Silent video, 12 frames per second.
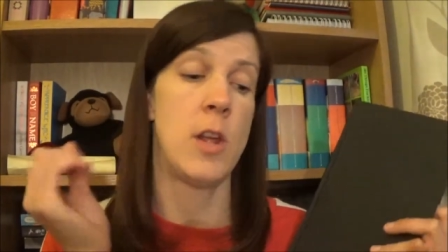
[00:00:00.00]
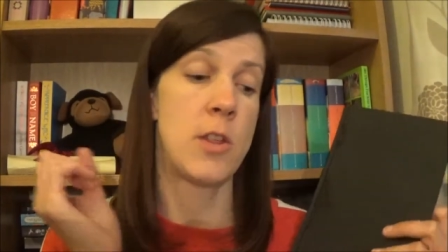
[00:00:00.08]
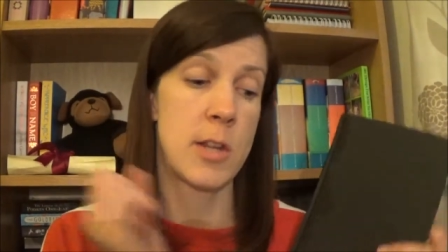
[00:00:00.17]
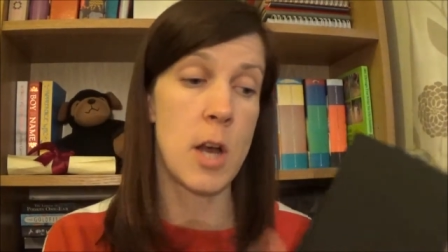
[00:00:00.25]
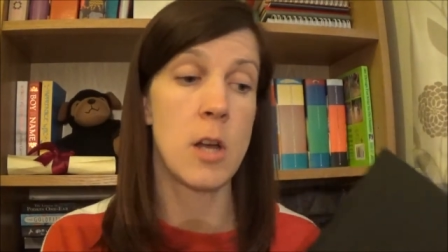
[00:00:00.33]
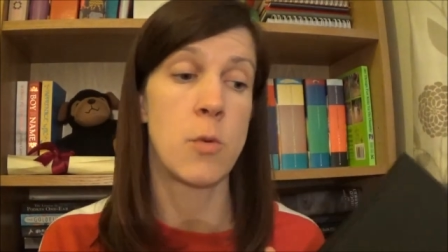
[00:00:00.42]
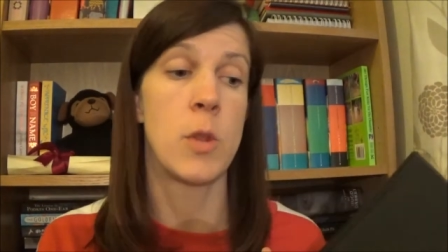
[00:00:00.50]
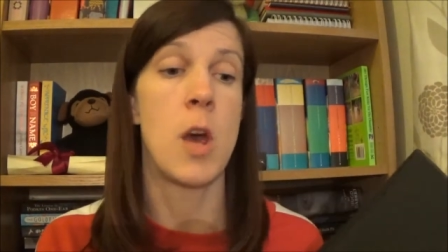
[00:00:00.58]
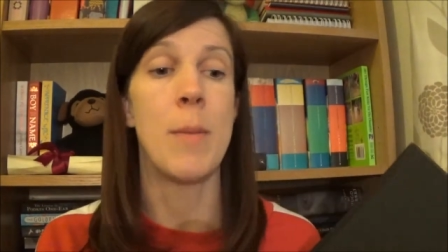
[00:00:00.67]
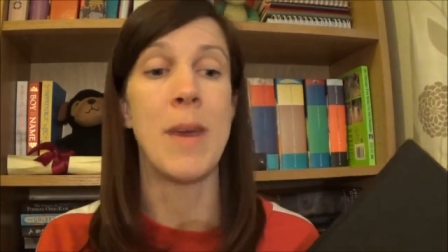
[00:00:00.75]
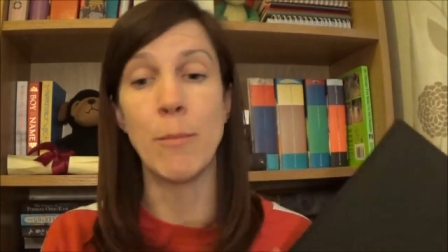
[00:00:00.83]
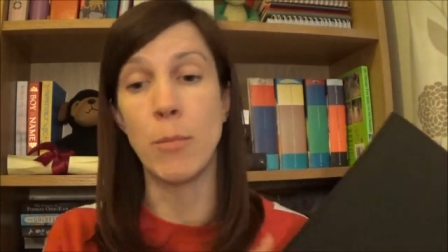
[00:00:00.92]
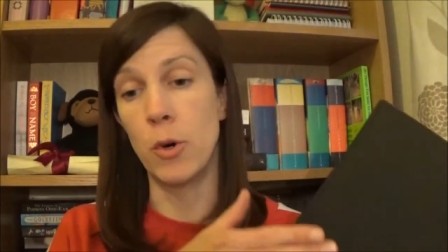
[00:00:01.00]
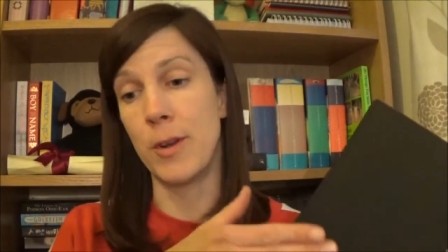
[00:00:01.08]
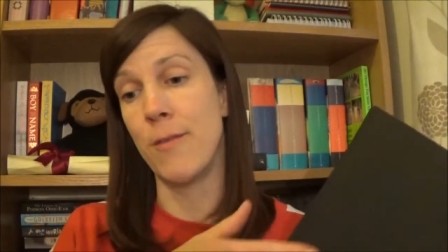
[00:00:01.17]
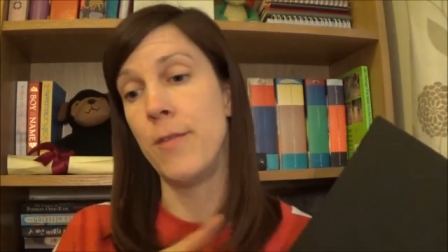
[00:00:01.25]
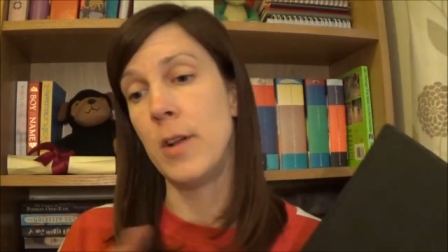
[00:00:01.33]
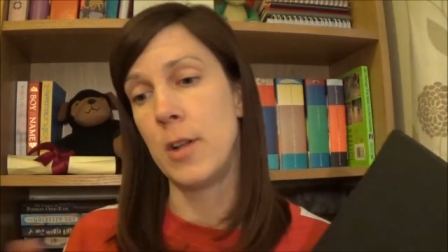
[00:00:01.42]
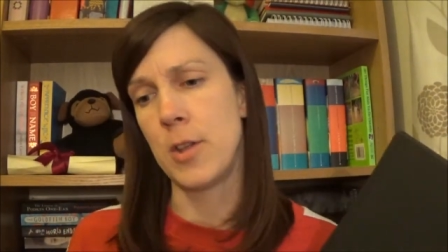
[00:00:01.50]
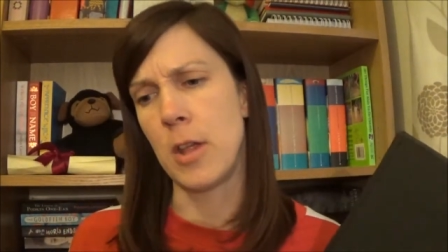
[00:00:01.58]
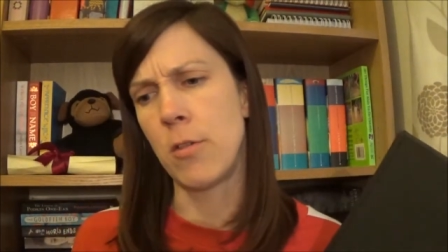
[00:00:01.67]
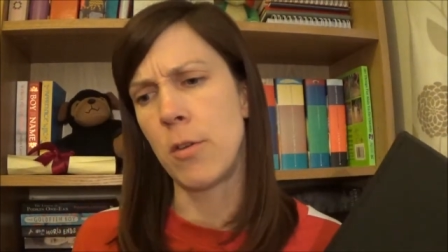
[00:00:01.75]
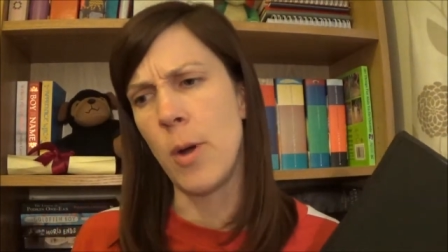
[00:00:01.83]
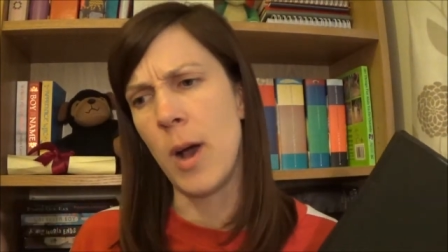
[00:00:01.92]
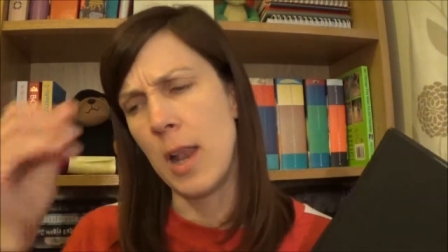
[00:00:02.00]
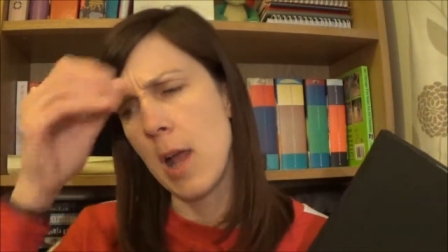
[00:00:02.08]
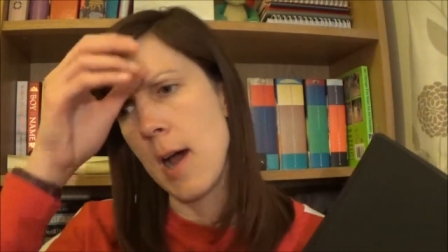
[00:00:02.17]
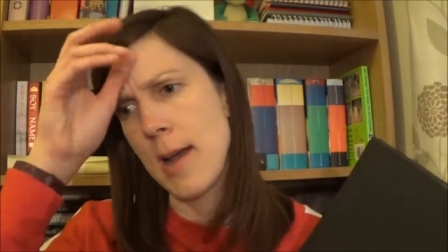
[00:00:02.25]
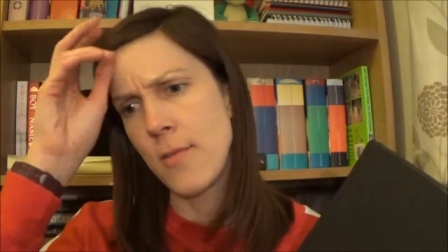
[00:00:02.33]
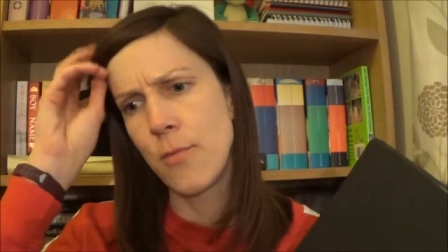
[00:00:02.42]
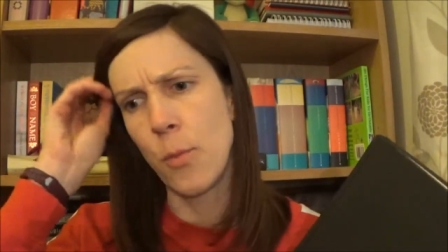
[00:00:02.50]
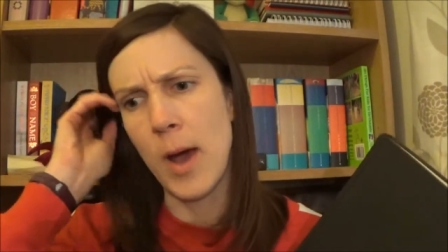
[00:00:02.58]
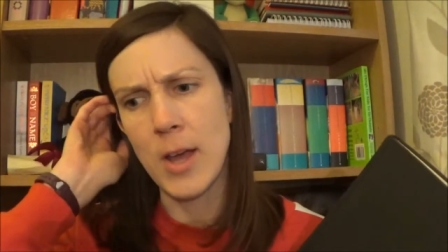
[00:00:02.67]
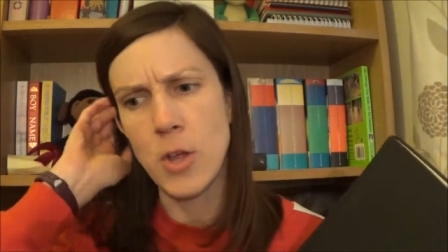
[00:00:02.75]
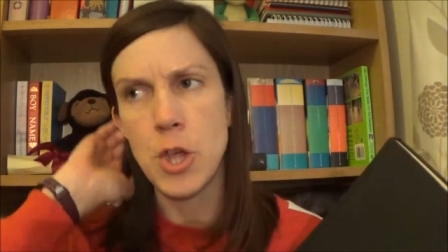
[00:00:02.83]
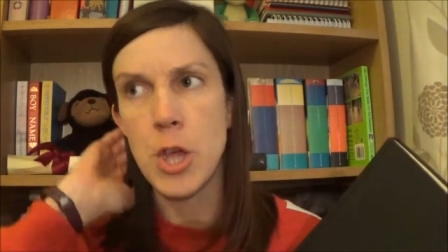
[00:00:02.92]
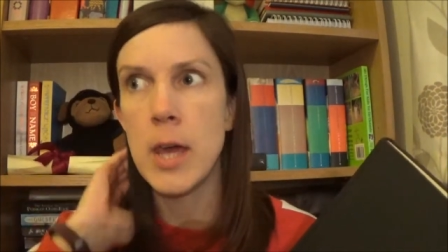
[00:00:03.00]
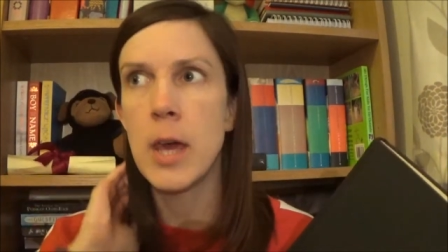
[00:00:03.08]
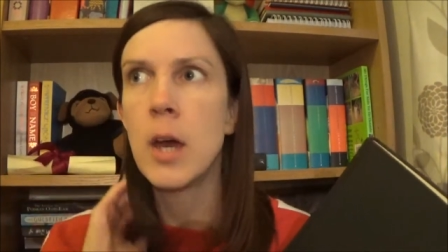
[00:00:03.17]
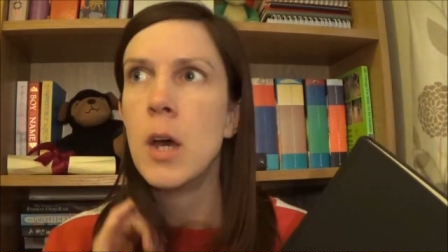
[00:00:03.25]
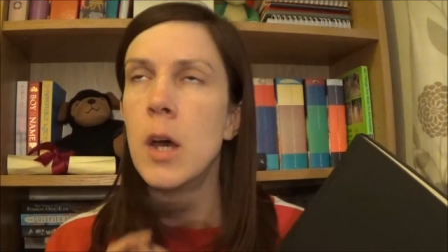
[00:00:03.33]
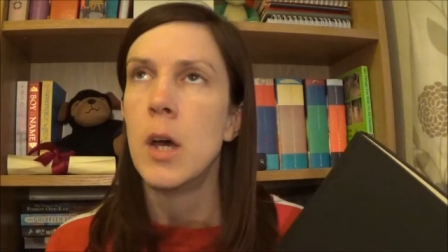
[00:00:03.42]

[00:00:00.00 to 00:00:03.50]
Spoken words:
It starts with her being born and follows it through her life, where she